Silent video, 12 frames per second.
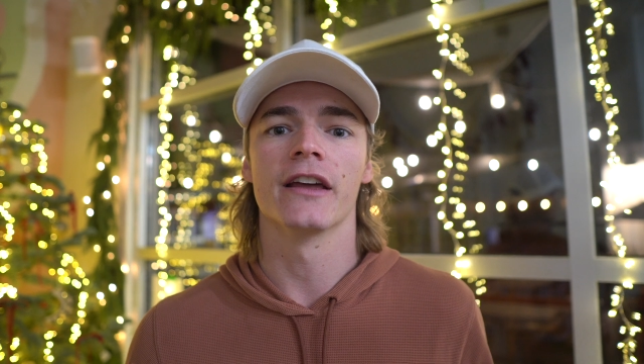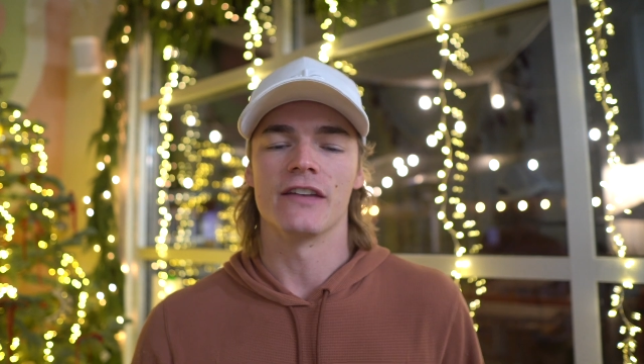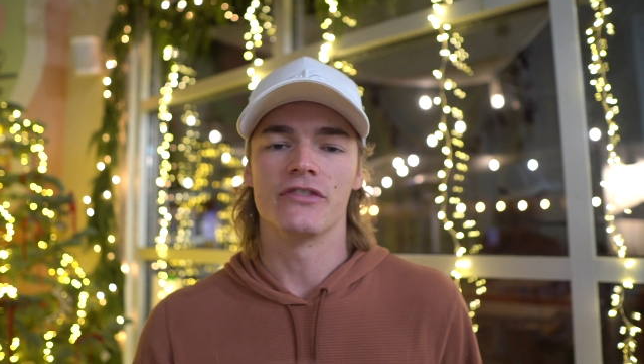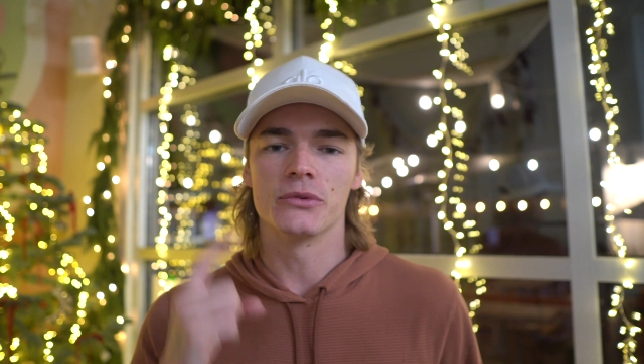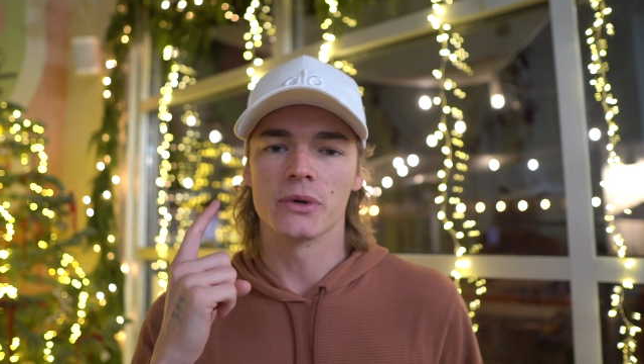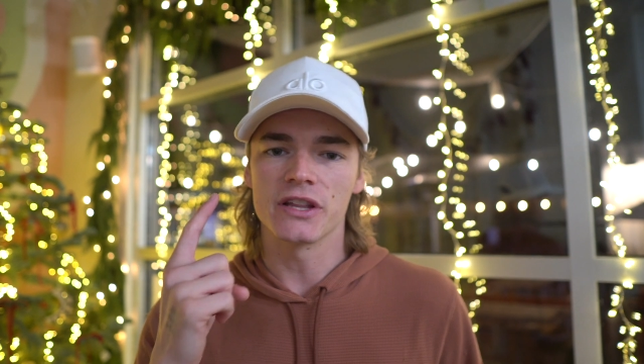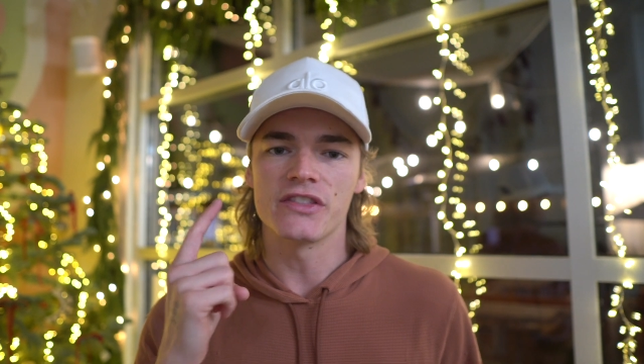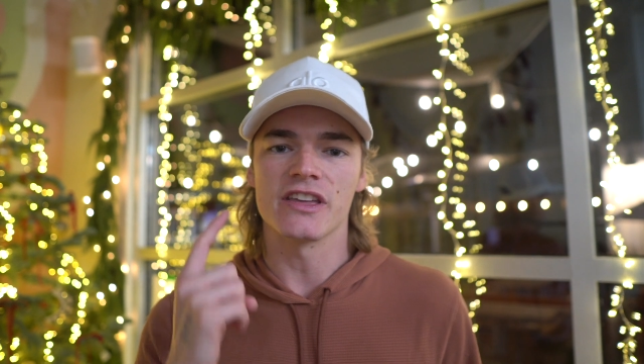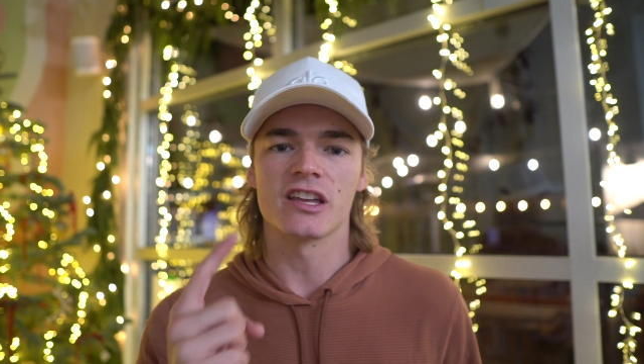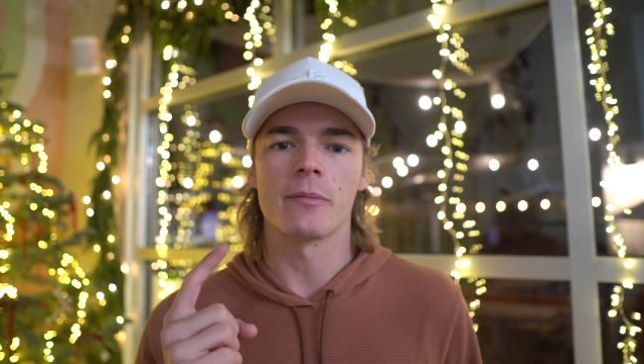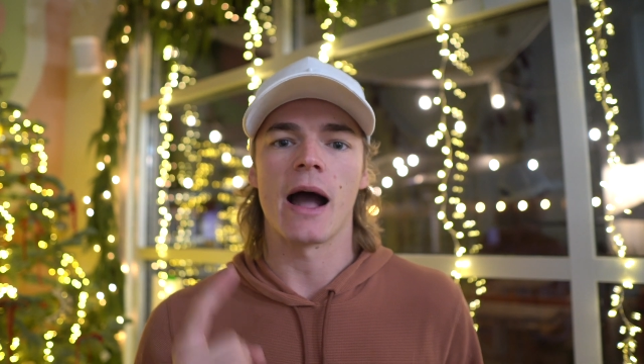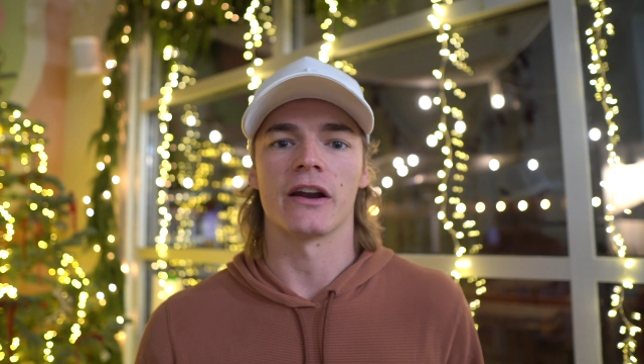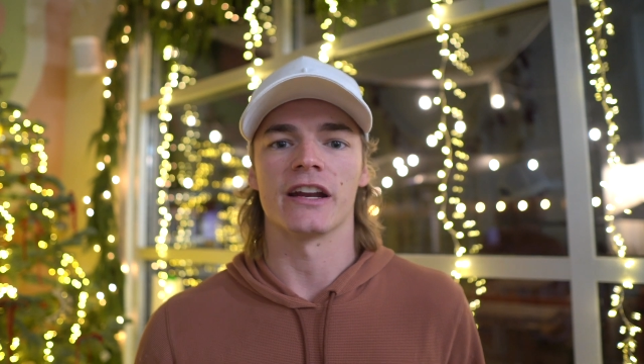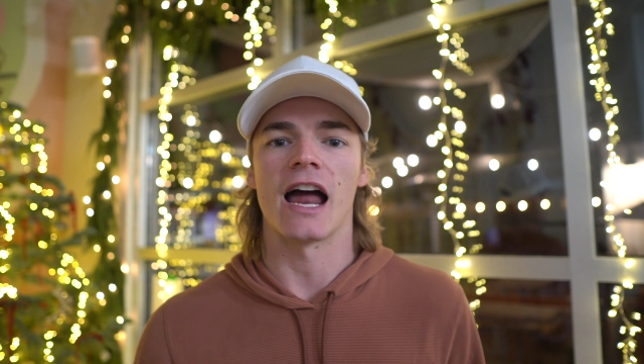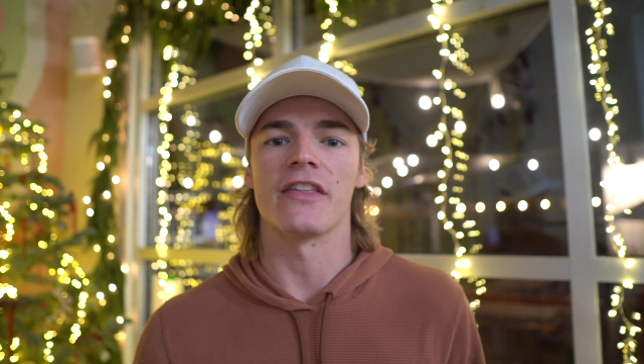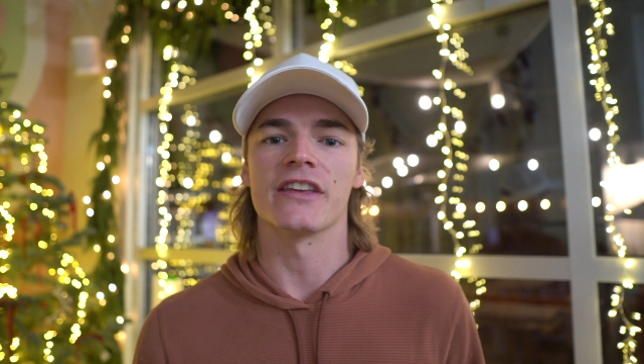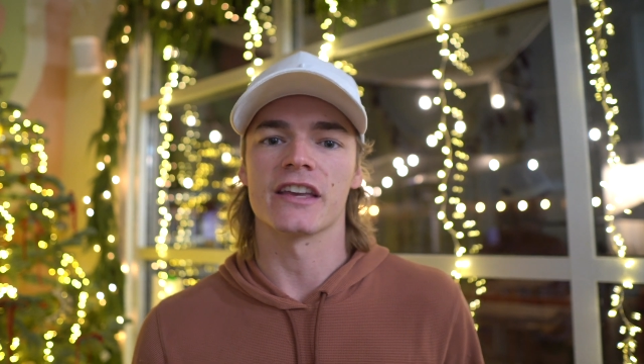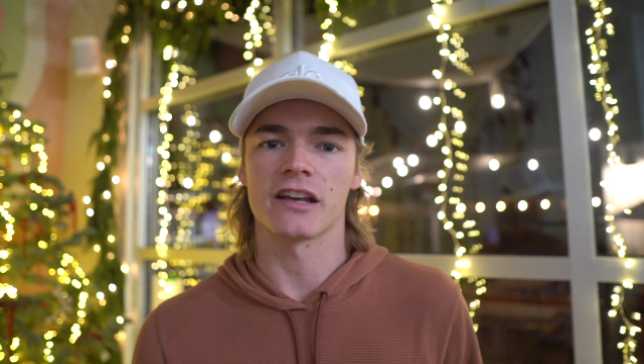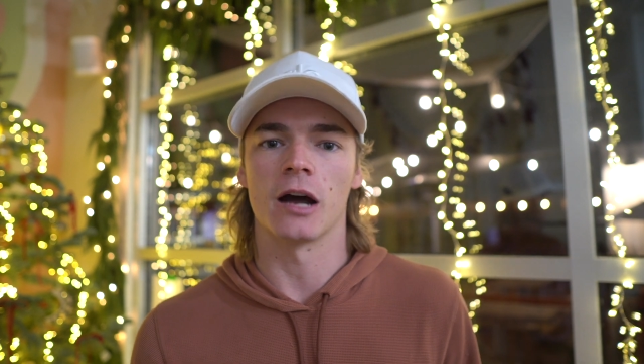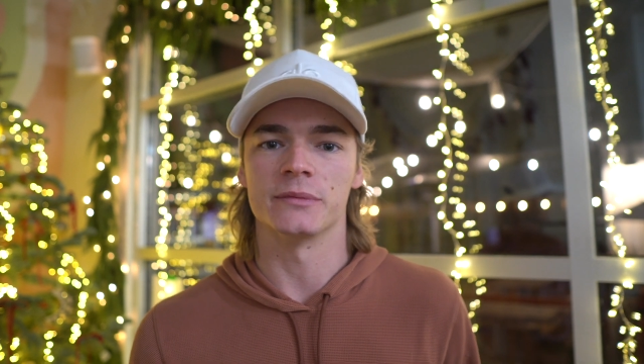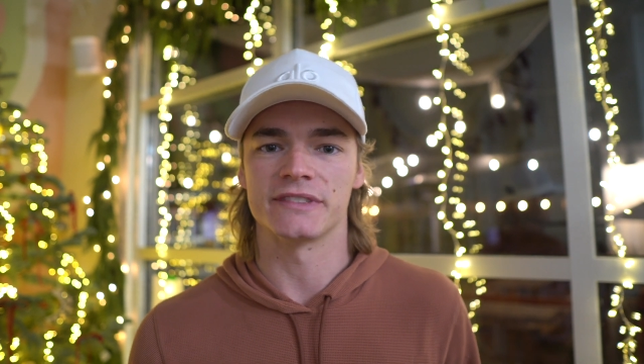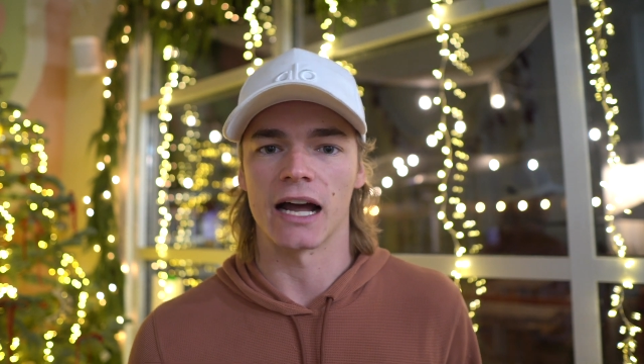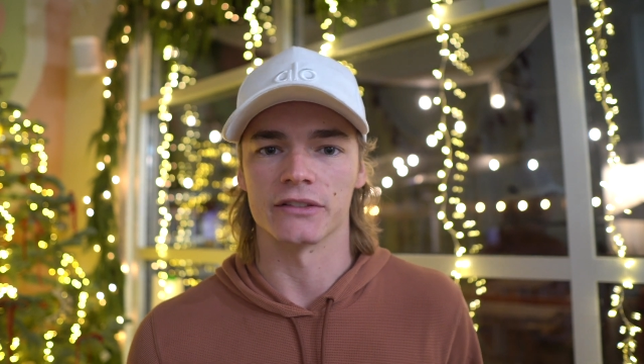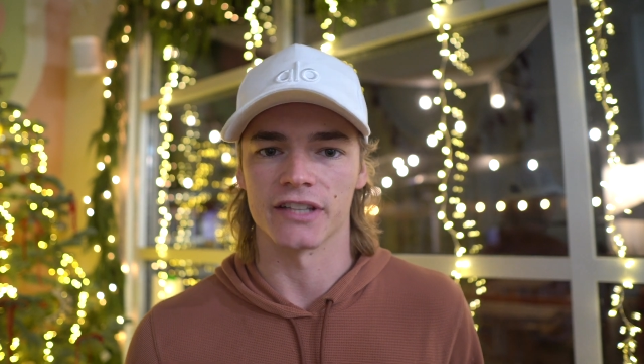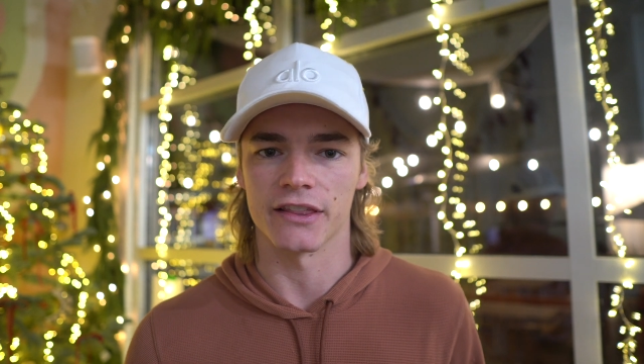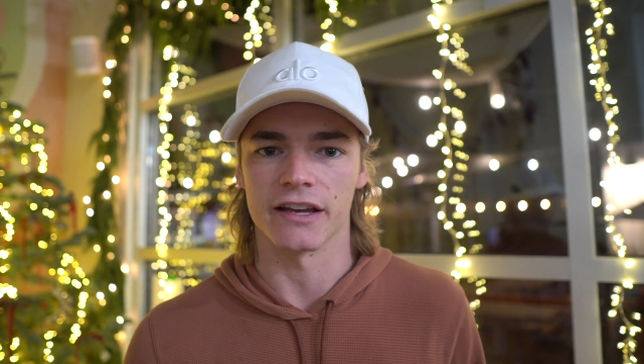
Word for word: If you really think about it, I think it comes down to